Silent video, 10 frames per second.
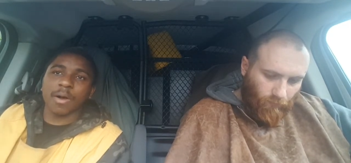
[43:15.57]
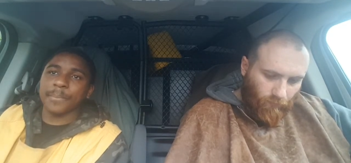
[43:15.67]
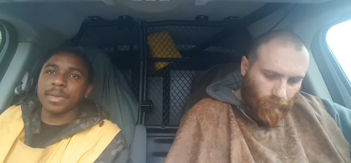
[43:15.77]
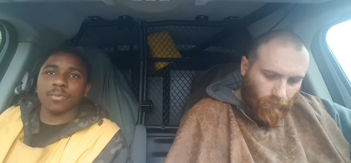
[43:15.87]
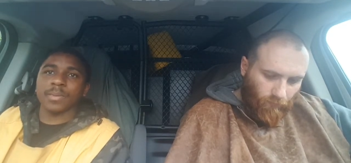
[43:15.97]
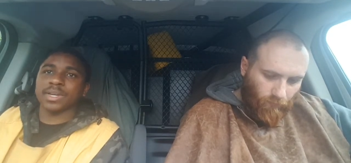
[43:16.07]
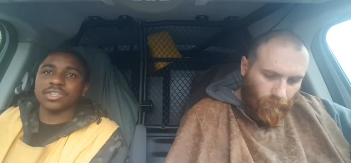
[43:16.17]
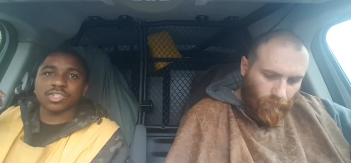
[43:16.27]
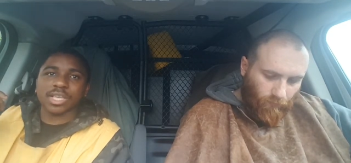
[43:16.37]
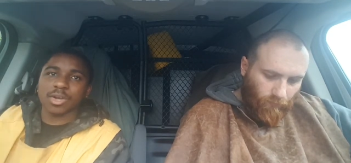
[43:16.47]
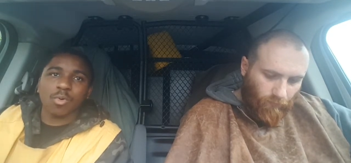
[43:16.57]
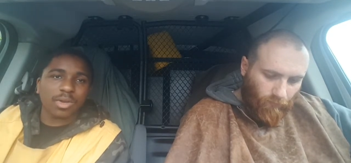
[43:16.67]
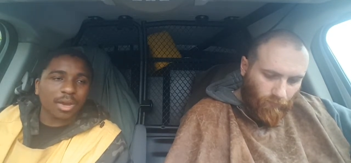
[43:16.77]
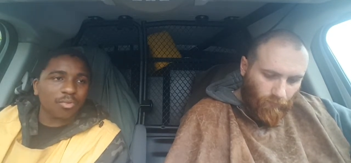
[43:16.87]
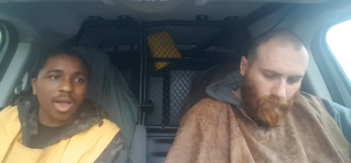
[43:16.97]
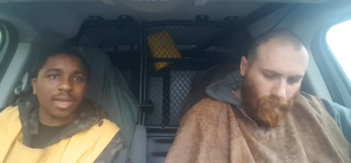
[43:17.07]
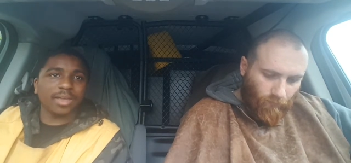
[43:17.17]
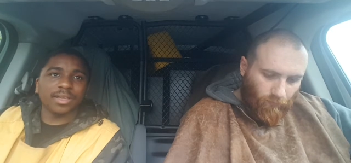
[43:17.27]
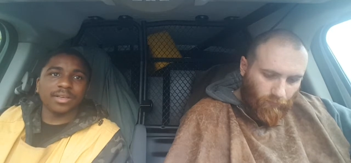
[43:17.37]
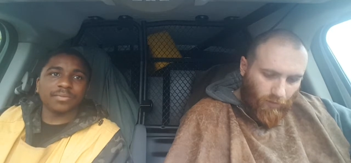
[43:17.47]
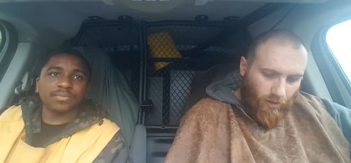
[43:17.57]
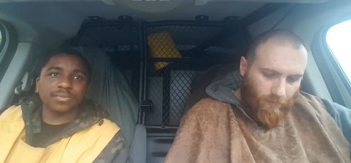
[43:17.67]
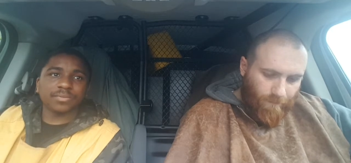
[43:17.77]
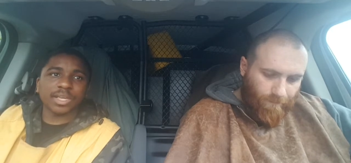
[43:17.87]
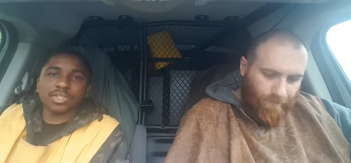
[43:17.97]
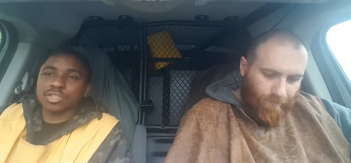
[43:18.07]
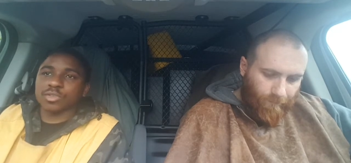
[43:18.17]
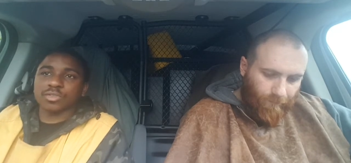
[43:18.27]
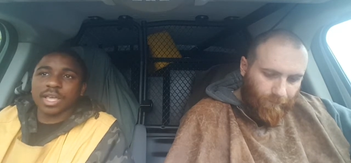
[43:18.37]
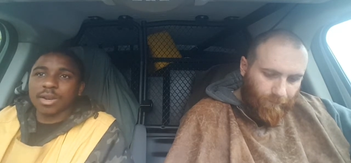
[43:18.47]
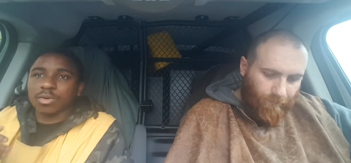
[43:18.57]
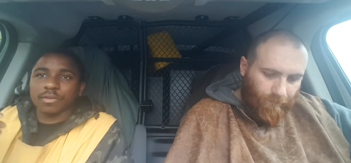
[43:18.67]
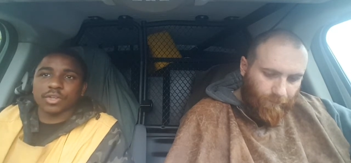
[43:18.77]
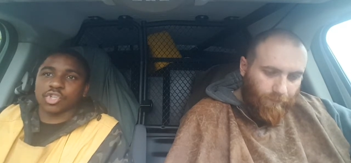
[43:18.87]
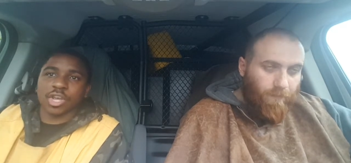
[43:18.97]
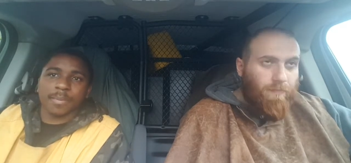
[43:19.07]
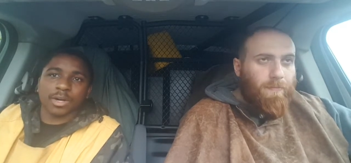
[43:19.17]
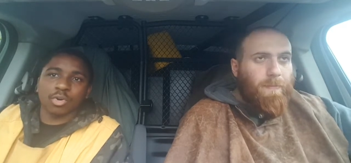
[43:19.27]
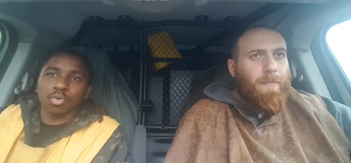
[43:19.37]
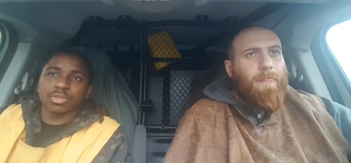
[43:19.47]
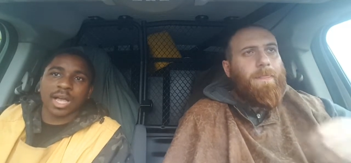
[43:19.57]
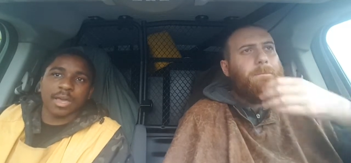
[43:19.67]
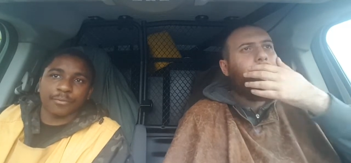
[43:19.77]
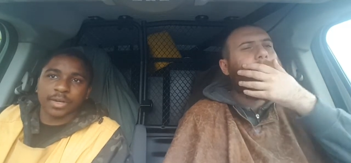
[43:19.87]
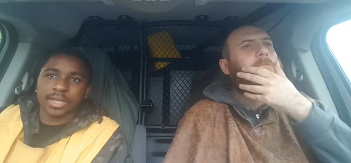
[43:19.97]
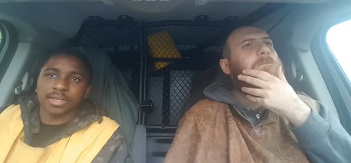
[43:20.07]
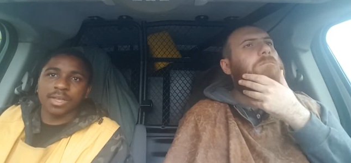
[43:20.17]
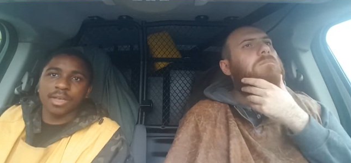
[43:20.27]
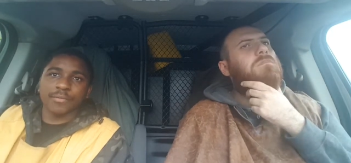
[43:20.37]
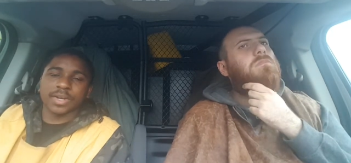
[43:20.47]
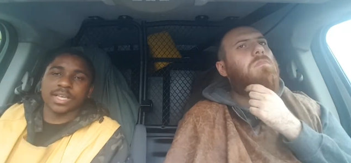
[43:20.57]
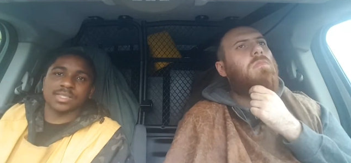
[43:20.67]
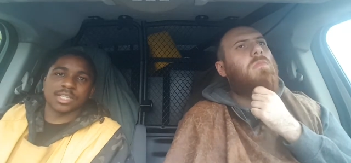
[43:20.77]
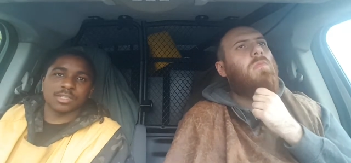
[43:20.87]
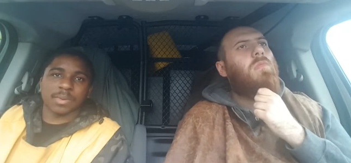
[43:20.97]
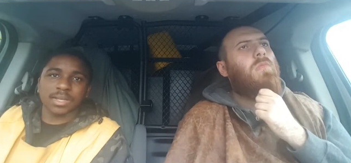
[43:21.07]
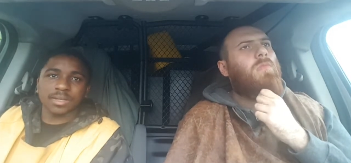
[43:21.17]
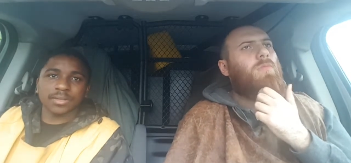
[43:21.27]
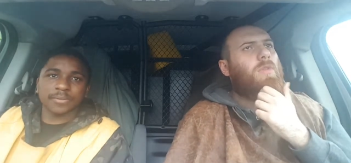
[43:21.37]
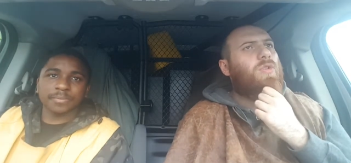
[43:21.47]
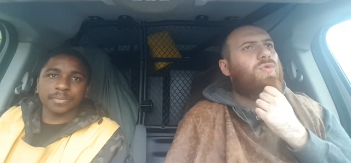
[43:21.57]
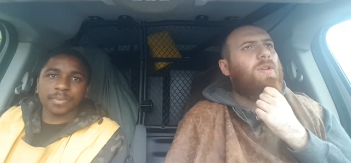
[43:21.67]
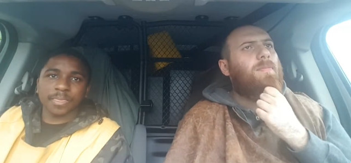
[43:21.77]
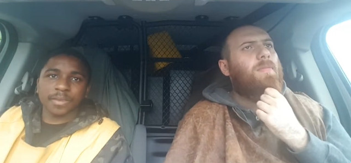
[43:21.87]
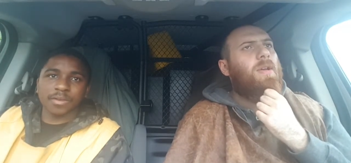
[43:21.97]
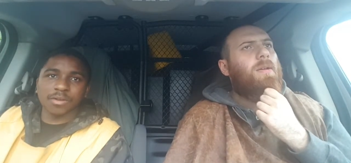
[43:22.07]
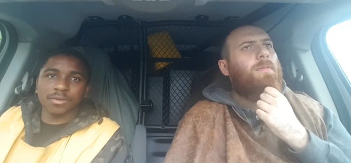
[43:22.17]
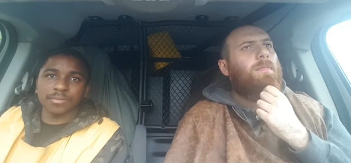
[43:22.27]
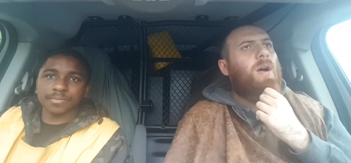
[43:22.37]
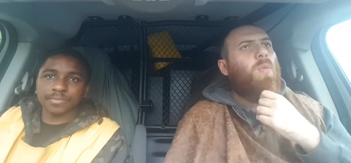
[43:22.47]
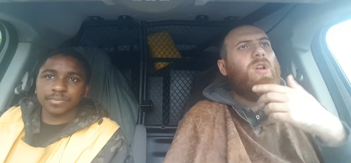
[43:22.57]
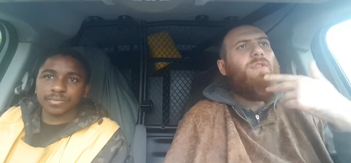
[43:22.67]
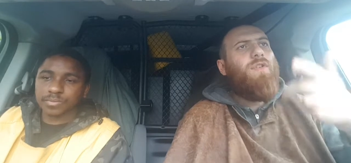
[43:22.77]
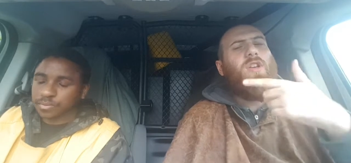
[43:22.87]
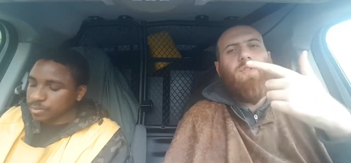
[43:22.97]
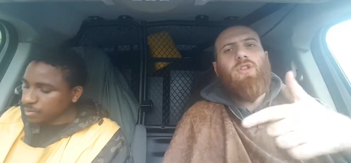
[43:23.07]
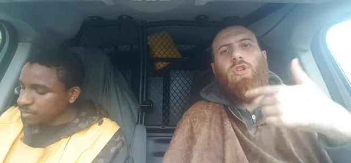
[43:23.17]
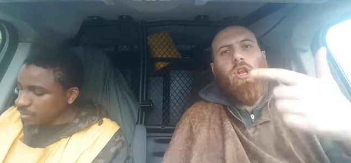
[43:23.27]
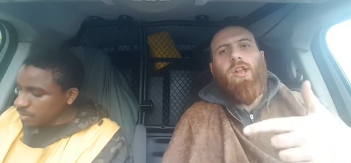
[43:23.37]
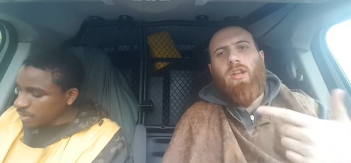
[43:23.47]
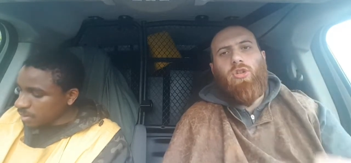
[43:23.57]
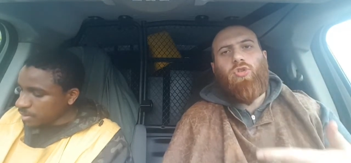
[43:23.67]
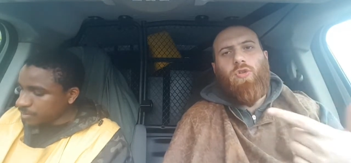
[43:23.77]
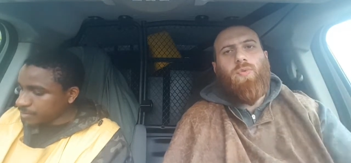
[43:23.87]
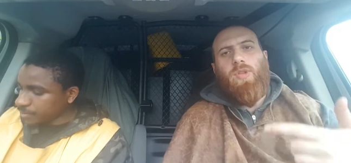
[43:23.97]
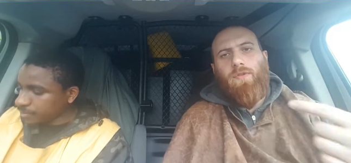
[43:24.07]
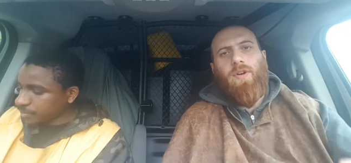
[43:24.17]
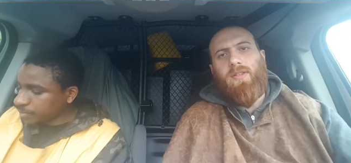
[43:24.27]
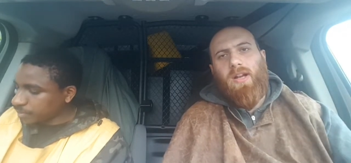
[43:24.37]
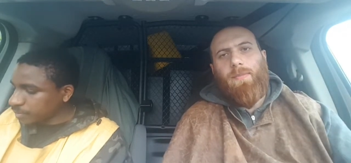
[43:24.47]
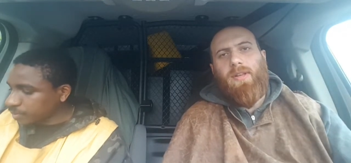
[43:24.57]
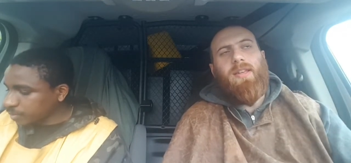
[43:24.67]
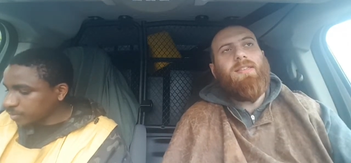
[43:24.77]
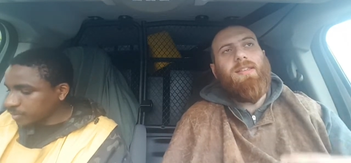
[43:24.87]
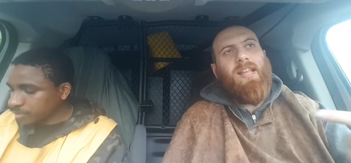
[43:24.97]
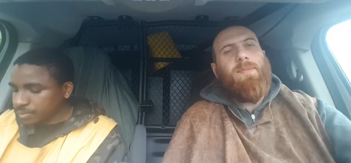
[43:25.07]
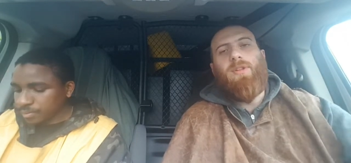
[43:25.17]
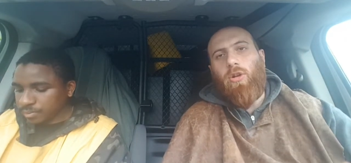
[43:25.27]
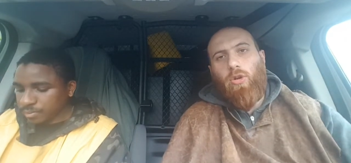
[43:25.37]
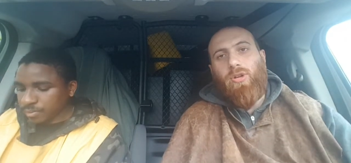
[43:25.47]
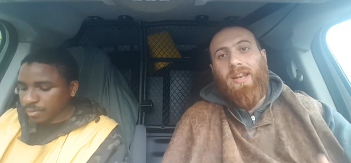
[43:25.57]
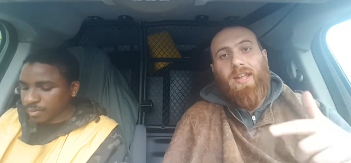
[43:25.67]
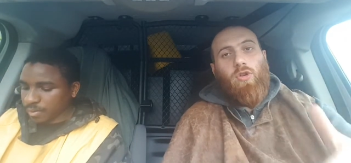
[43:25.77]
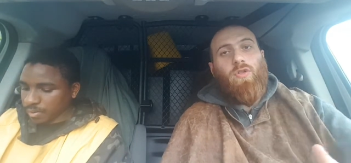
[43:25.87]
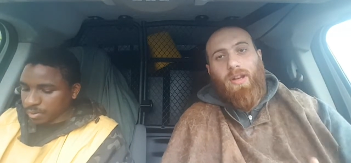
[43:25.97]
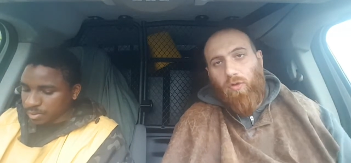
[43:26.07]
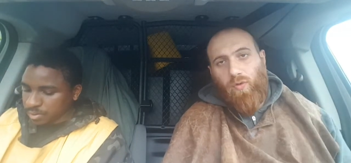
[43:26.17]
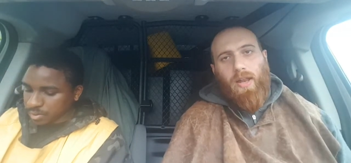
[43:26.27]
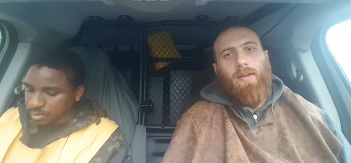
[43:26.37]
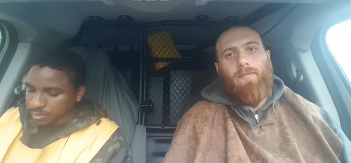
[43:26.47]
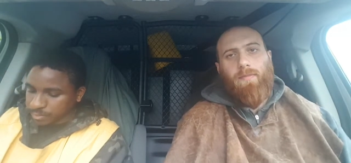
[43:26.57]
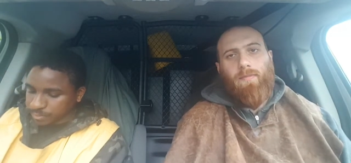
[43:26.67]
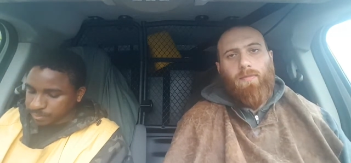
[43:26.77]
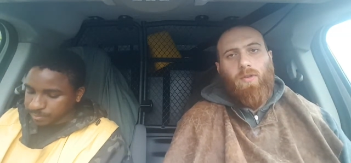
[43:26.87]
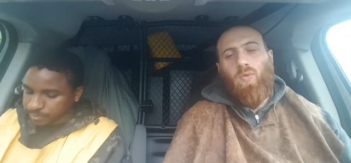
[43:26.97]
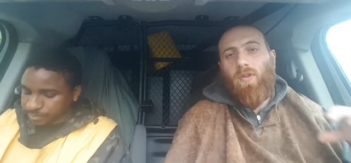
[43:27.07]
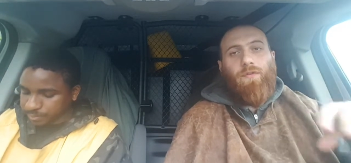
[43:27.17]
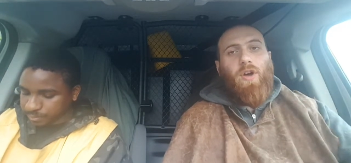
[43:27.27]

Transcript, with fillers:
Speaker 1: of our people, man, they just ain't gonna get right. Can. They just they don't give a shit about the Lord dying for their for their sins, man.
Speaker 2: That's right. You know? And one of the first things you learn in this truth when you first come in is the name of the Lord and that you're an Israelite. It's one of the